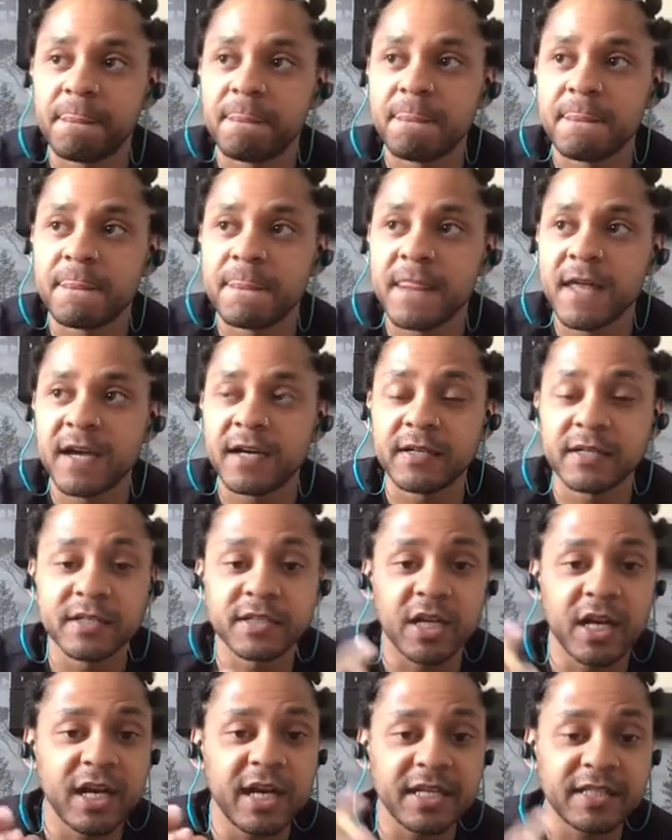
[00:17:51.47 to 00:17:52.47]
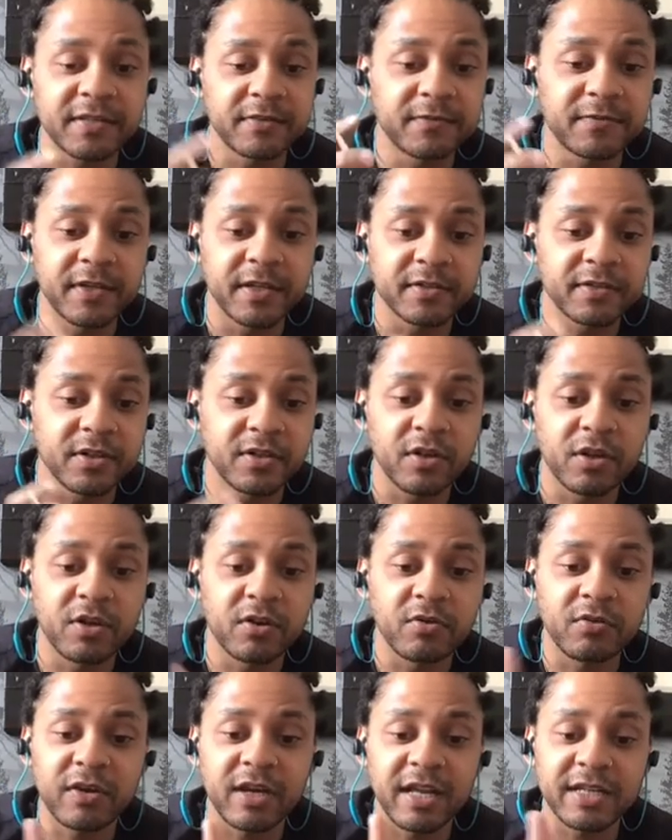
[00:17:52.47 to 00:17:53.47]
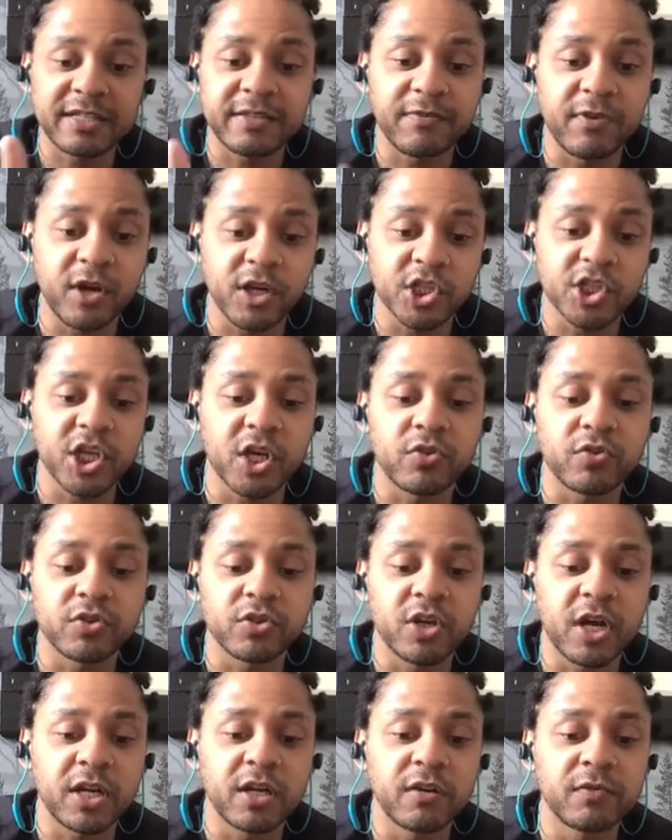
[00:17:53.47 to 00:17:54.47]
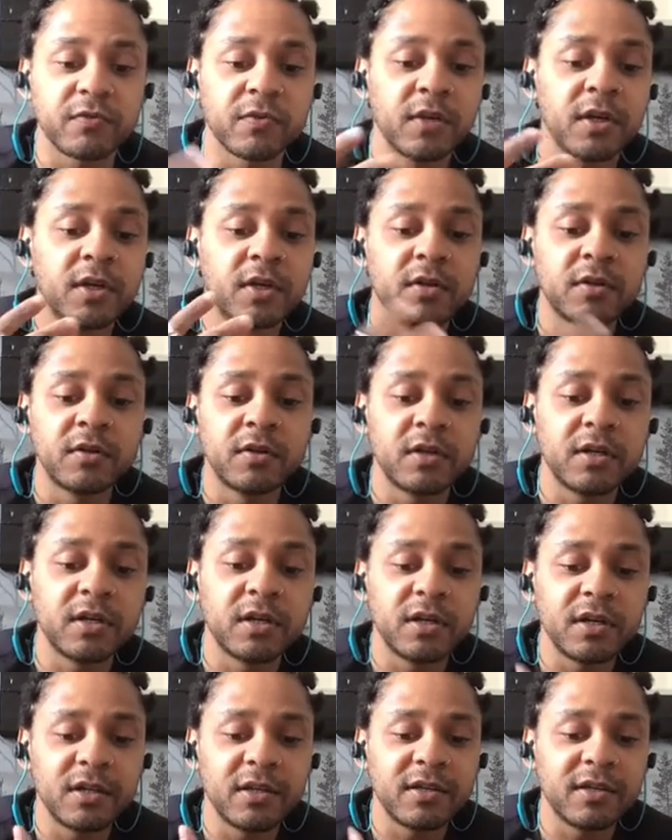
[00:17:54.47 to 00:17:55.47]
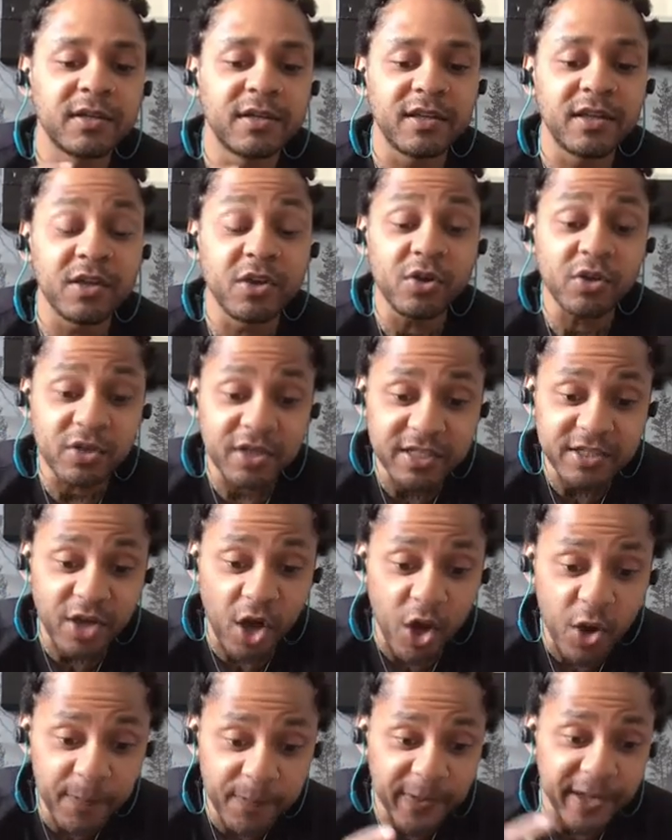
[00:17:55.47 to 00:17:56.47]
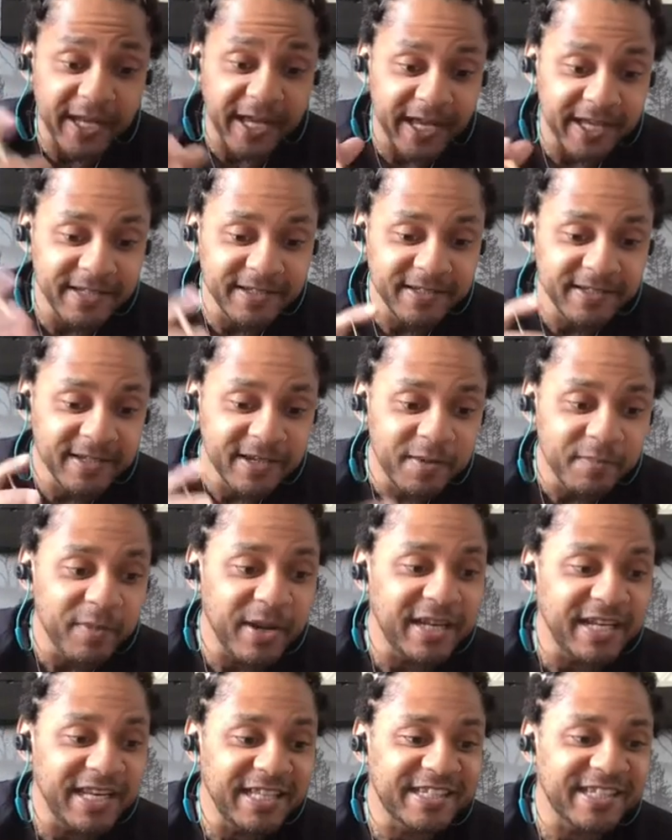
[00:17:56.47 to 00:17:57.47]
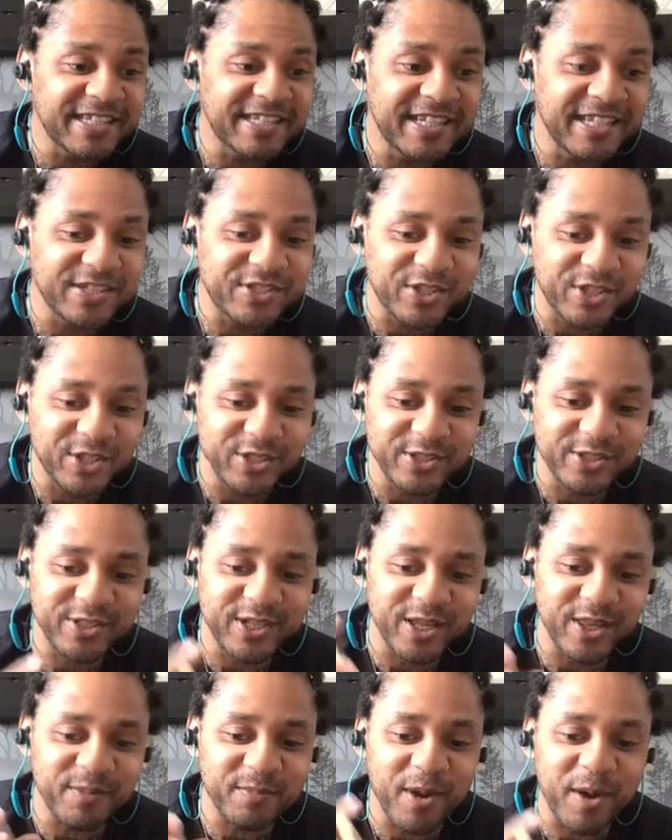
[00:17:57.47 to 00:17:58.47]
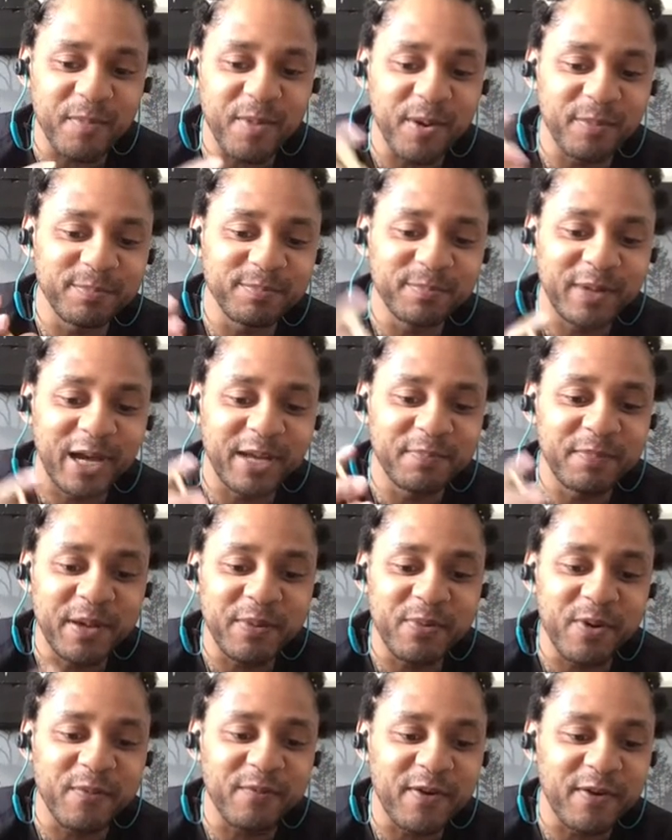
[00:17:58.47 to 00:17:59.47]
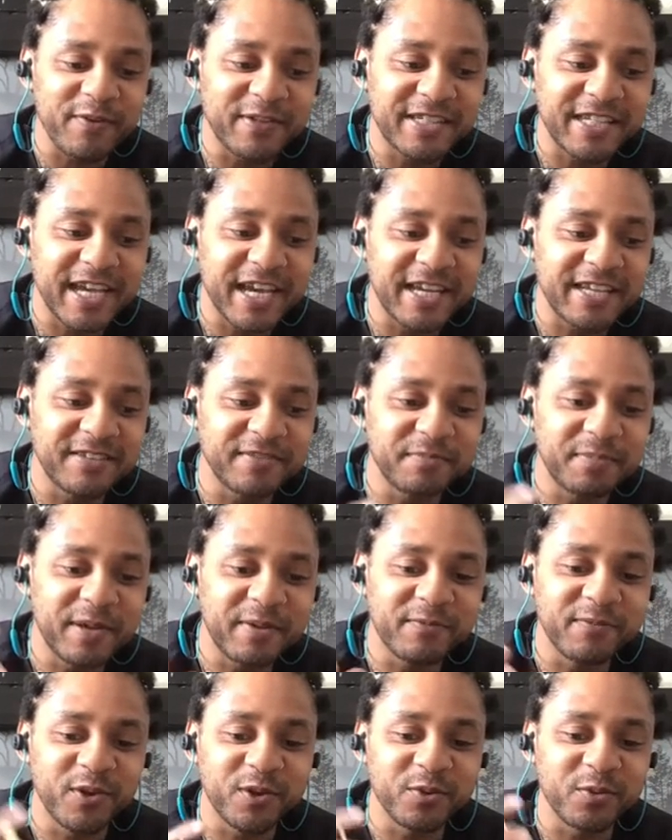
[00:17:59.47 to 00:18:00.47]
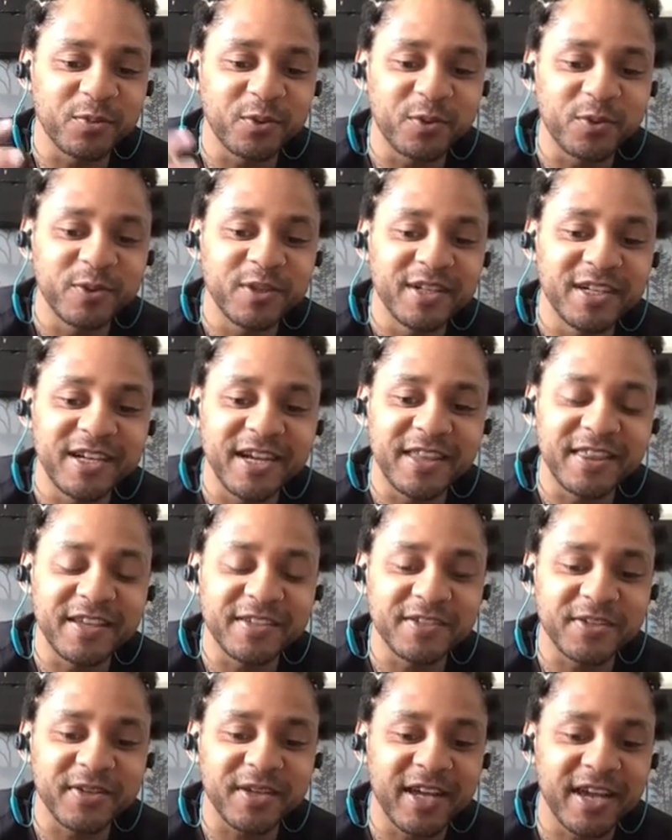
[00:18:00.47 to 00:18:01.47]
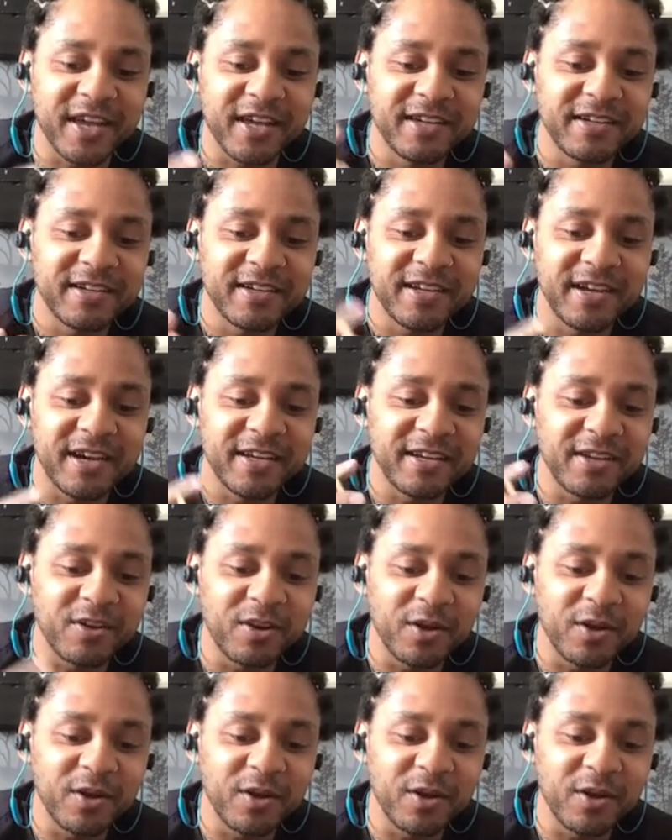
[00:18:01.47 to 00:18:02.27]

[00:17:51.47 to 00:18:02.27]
it's a collective thing. So the collective heart chakra is kind of, it's opening, but it needs assistance at the moment. And people are very scared of being vulnerable, and that's okay. And a lot of